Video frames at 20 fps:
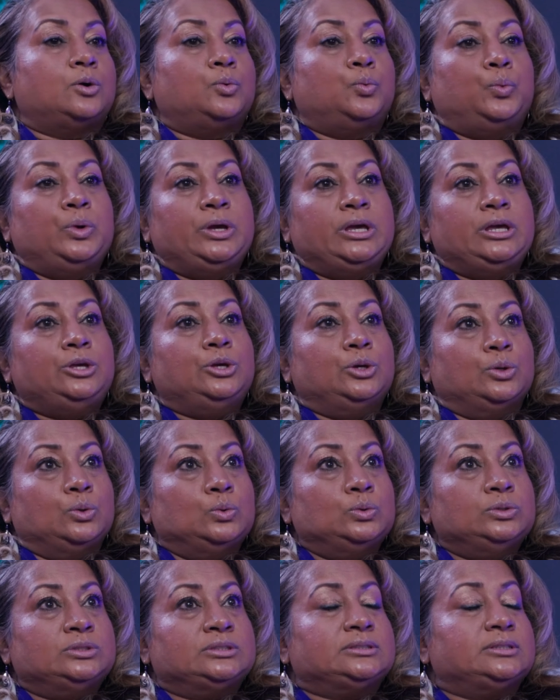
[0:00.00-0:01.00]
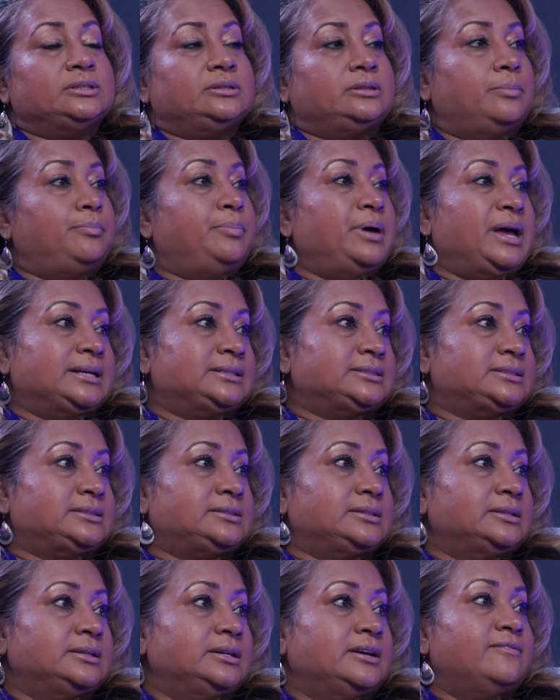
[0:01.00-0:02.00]
we use the
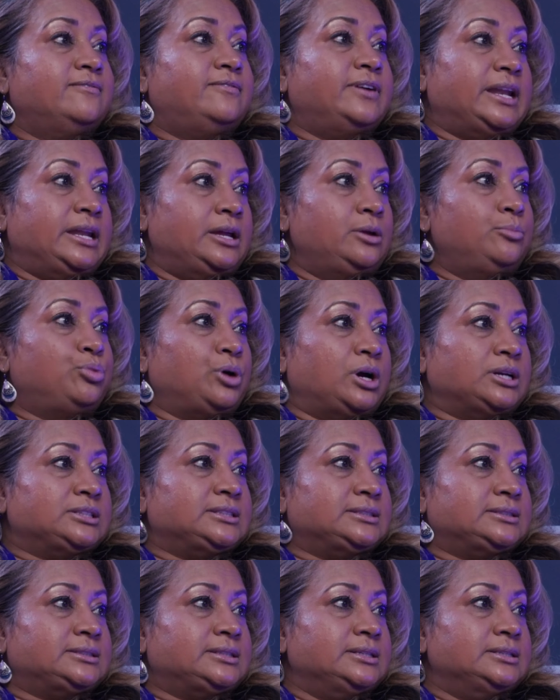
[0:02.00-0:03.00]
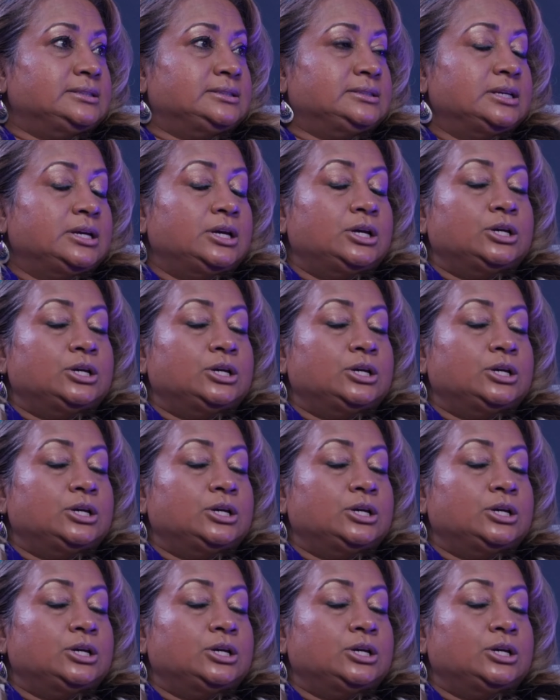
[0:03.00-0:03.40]
best vetting processes.